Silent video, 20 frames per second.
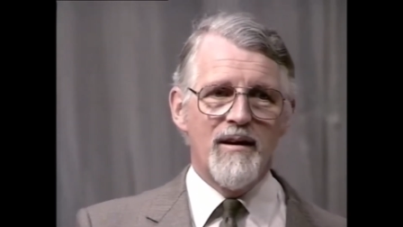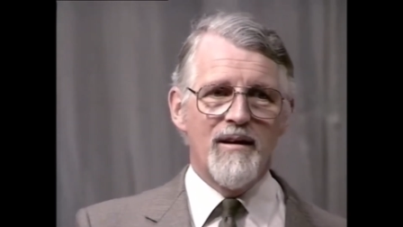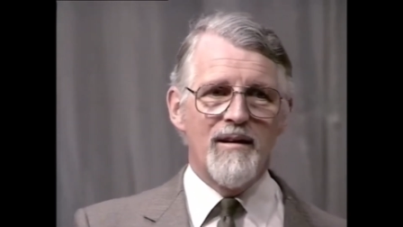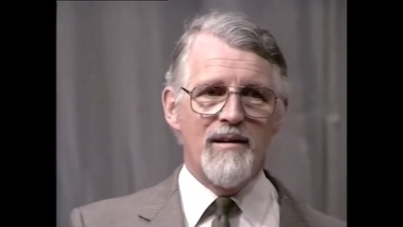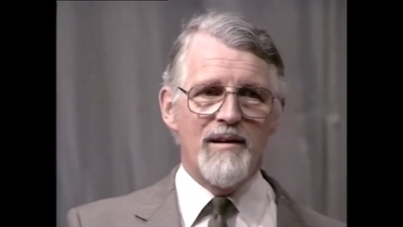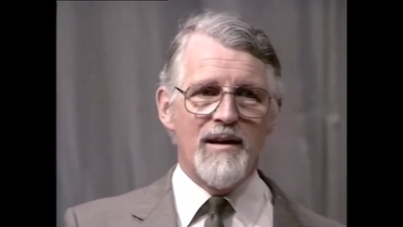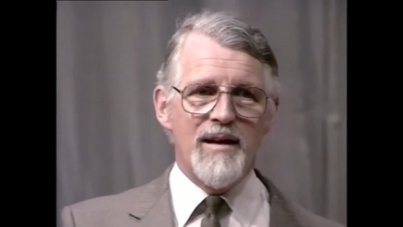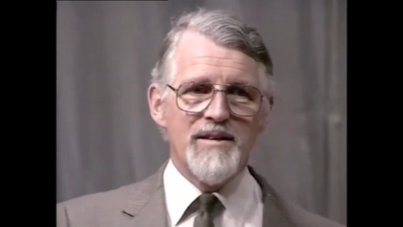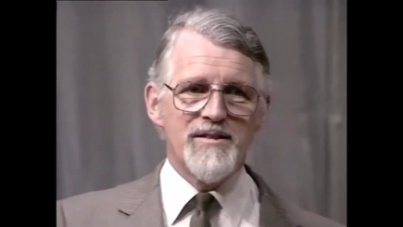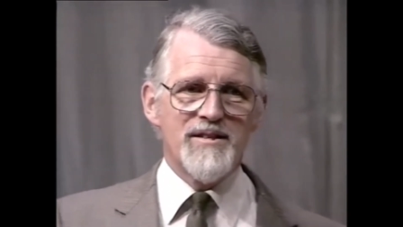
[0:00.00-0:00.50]

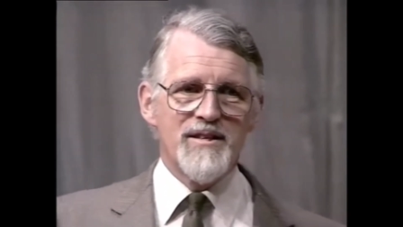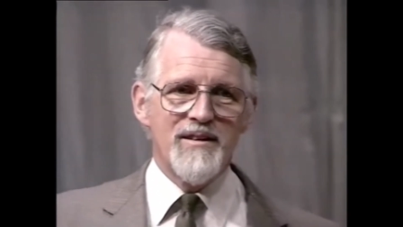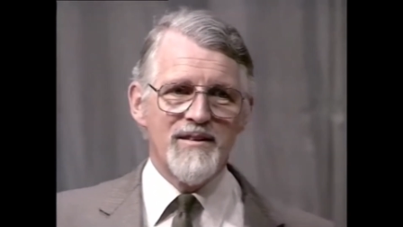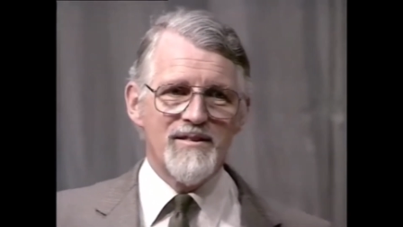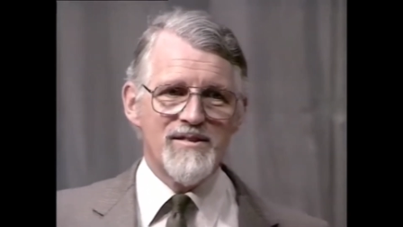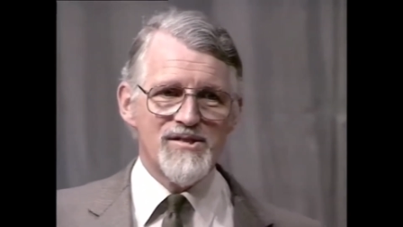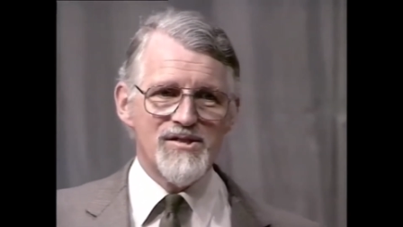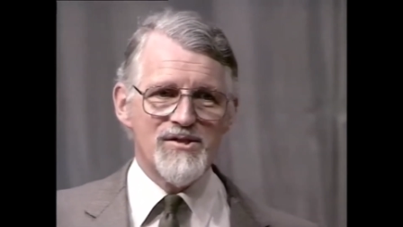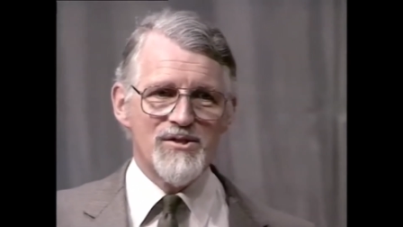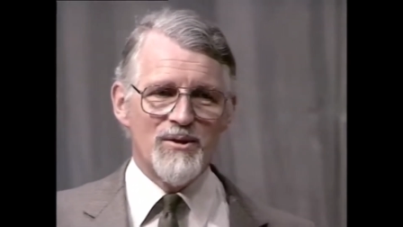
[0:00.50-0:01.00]

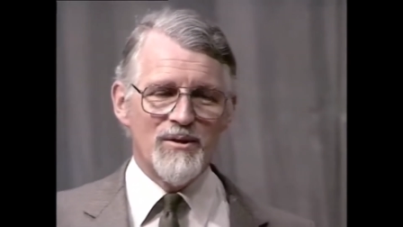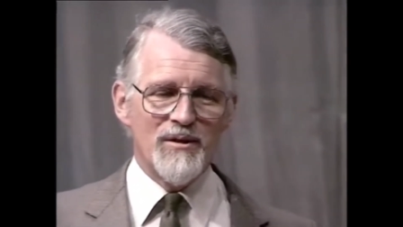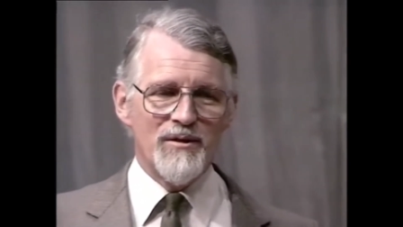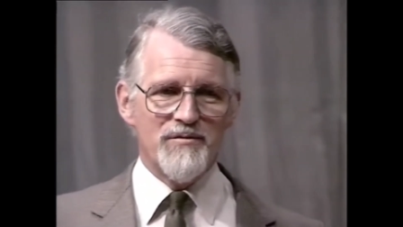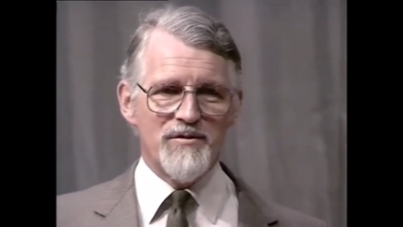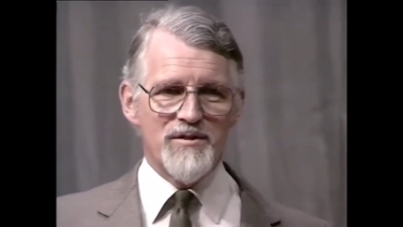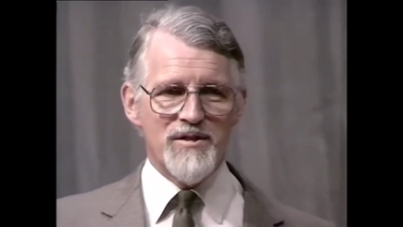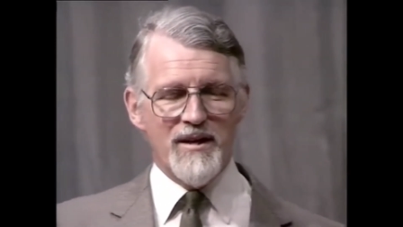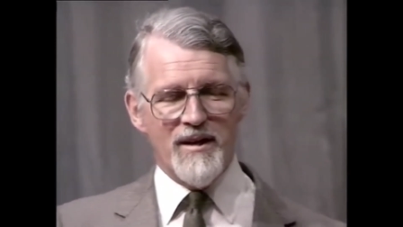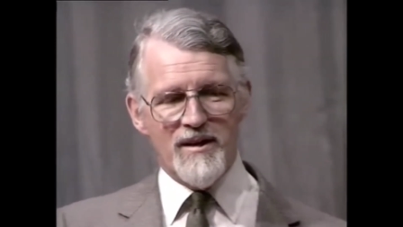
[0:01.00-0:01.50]
Later, Saul
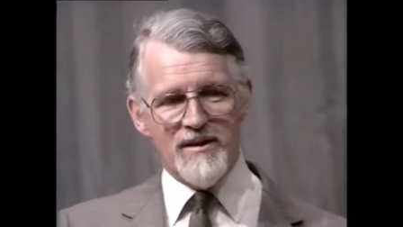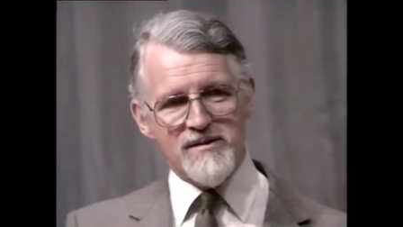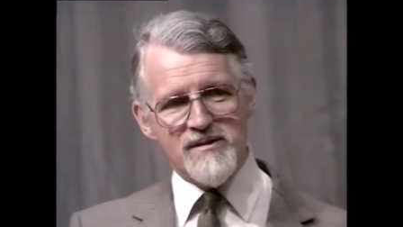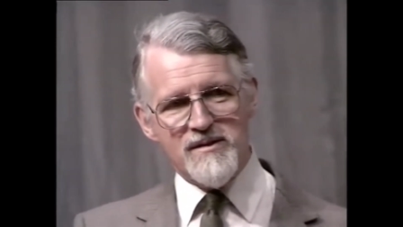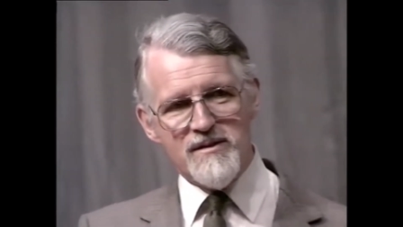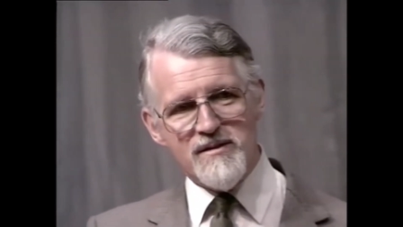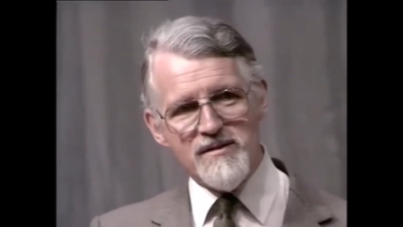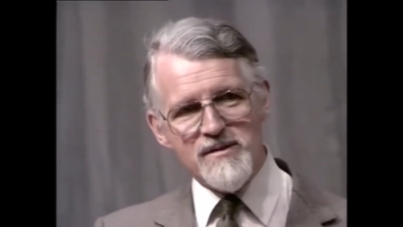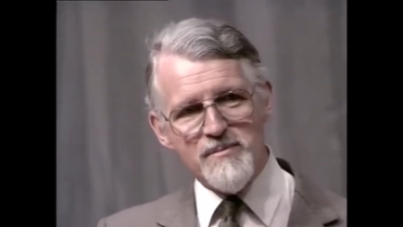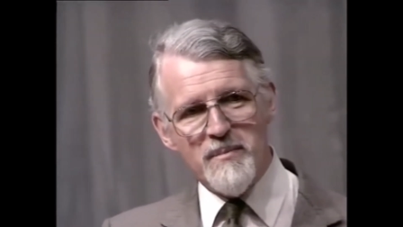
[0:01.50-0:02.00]
of
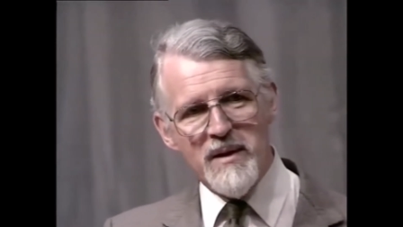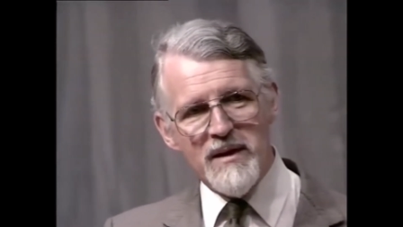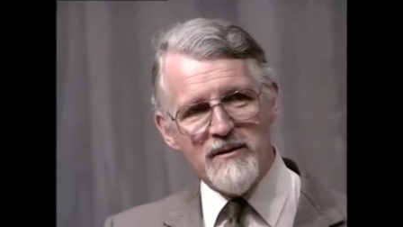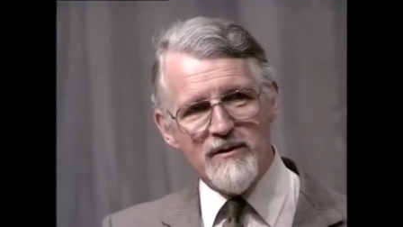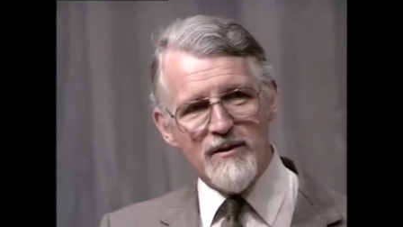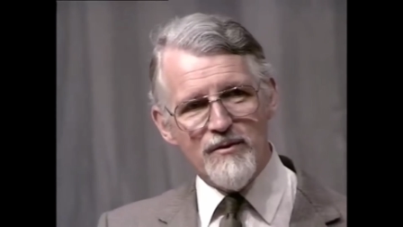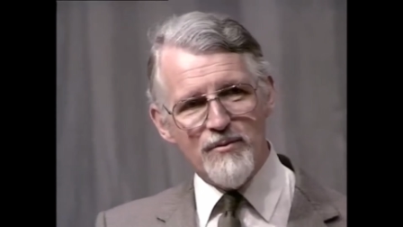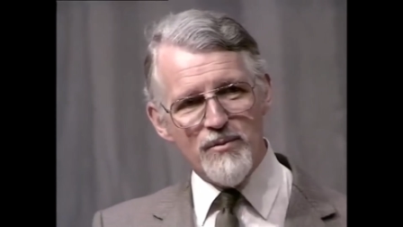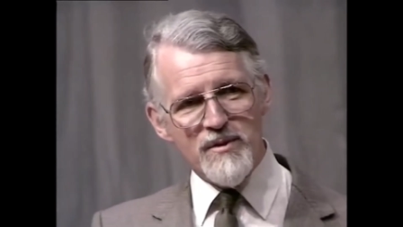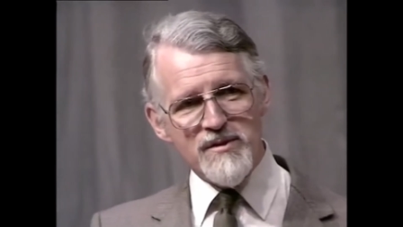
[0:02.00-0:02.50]
Tarsus
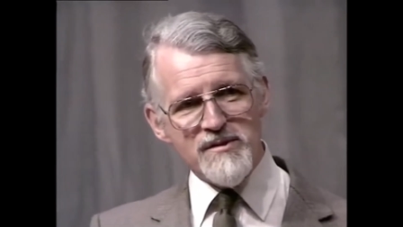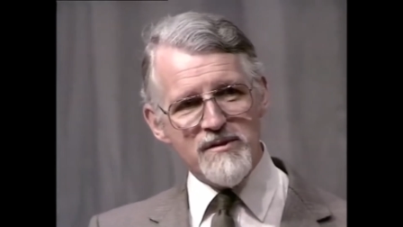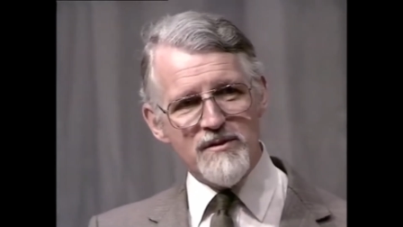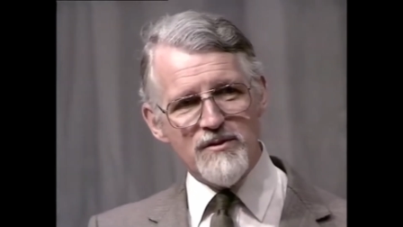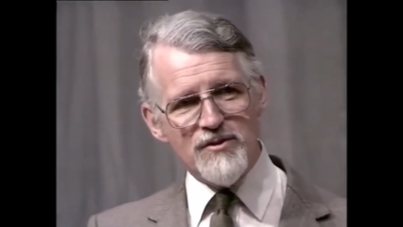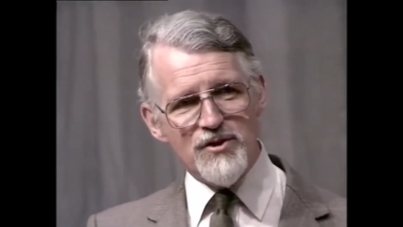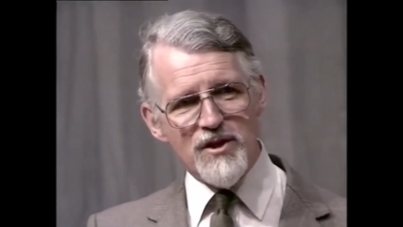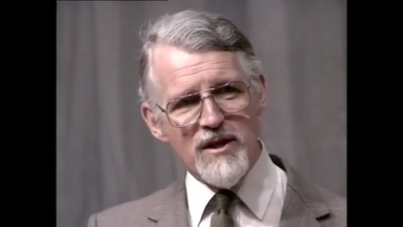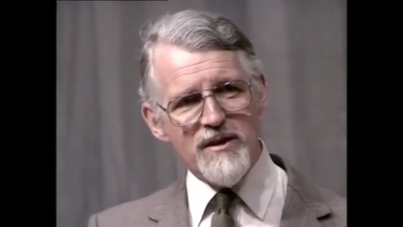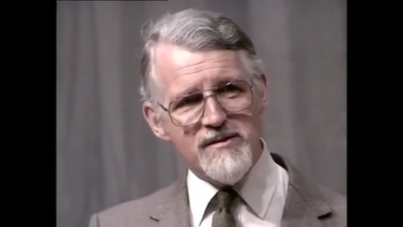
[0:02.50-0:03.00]
met the
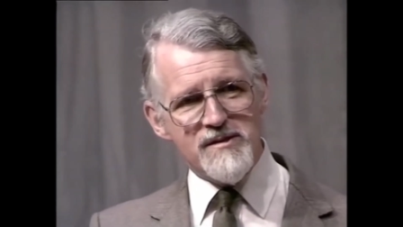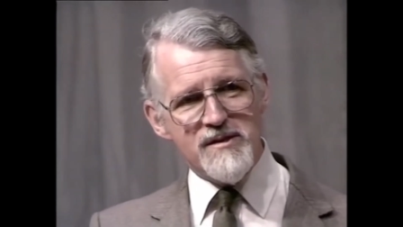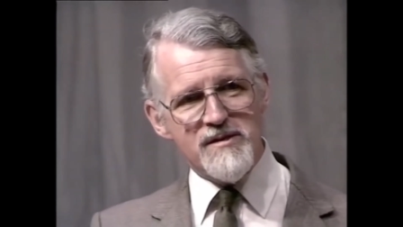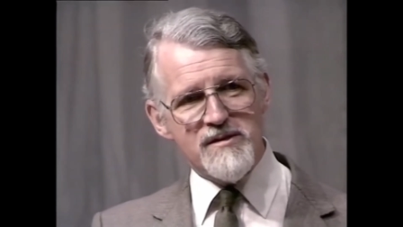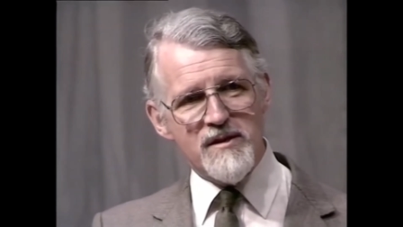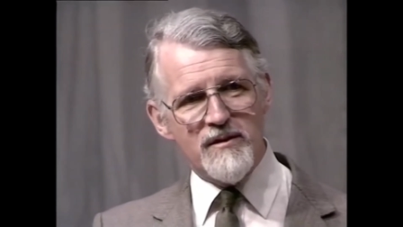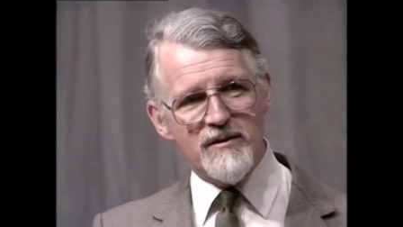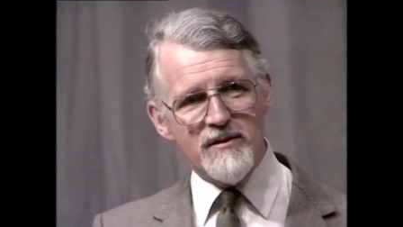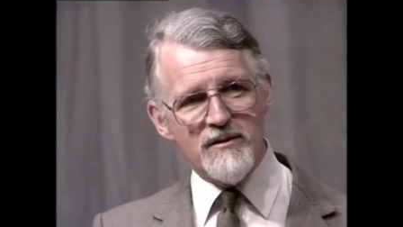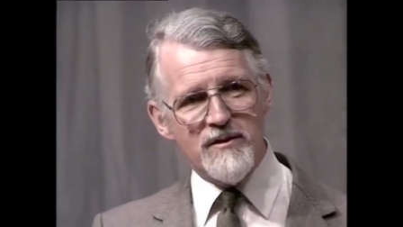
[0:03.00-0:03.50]
risen
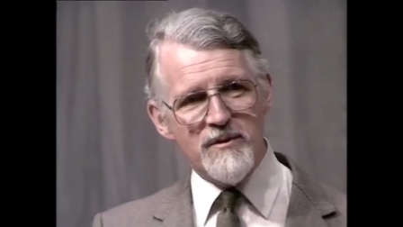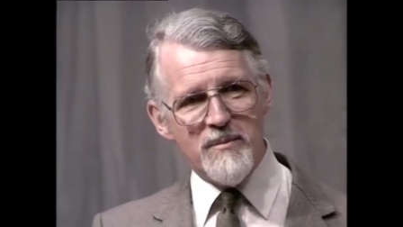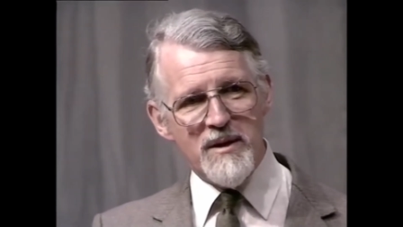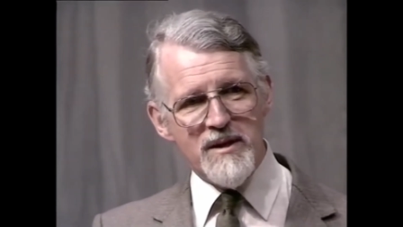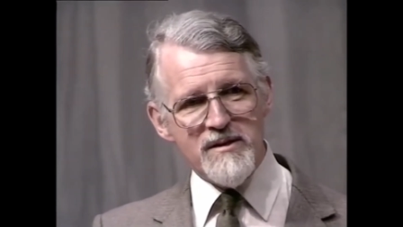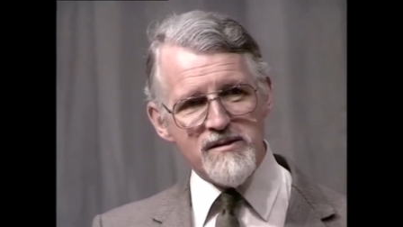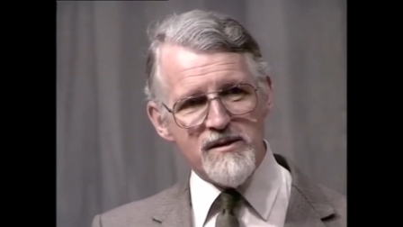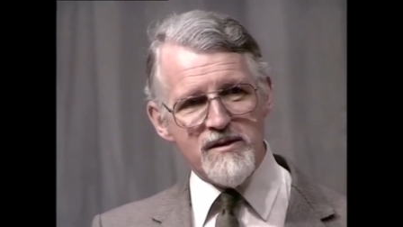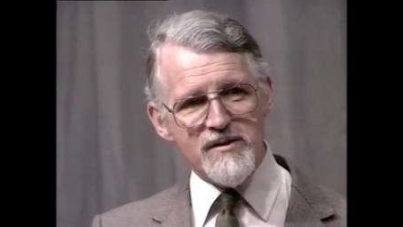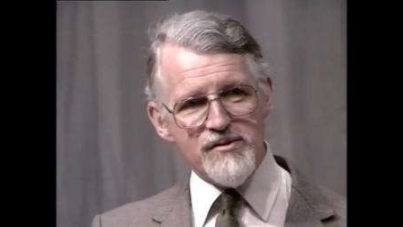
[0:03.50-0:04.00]
Jesus on the
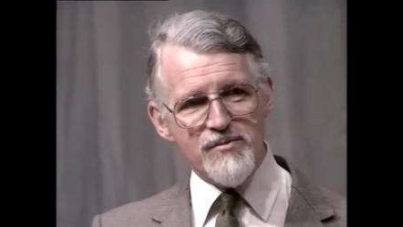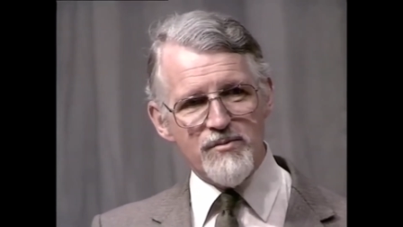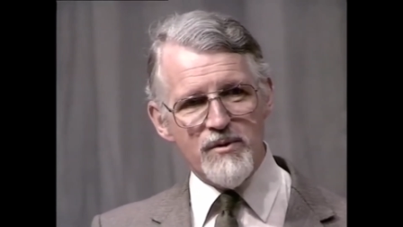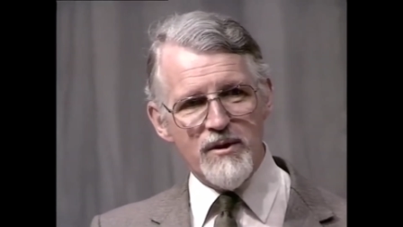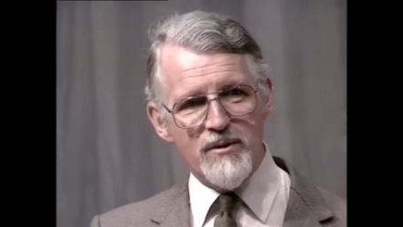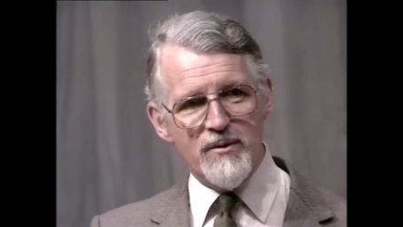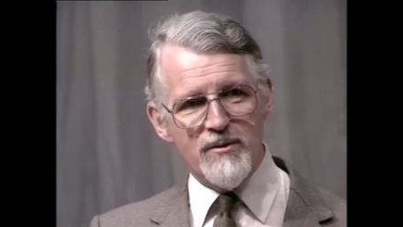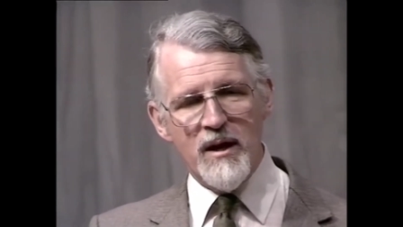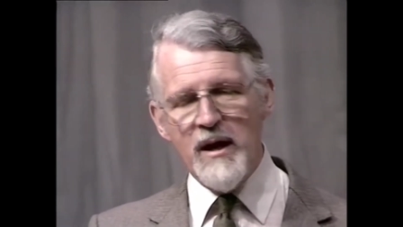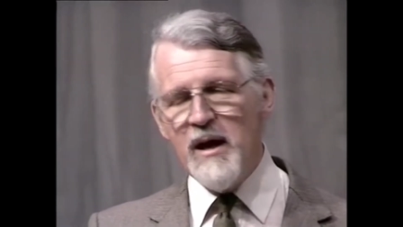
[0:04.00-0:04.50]
Damascus
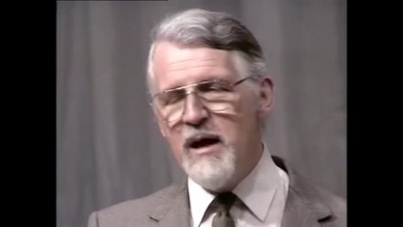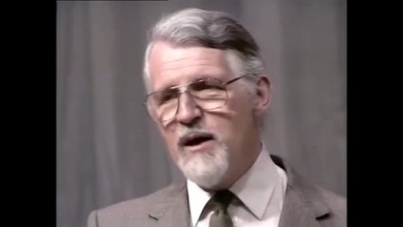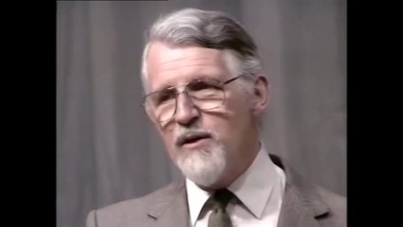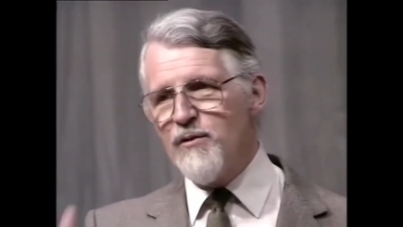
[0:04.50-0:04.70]
Road.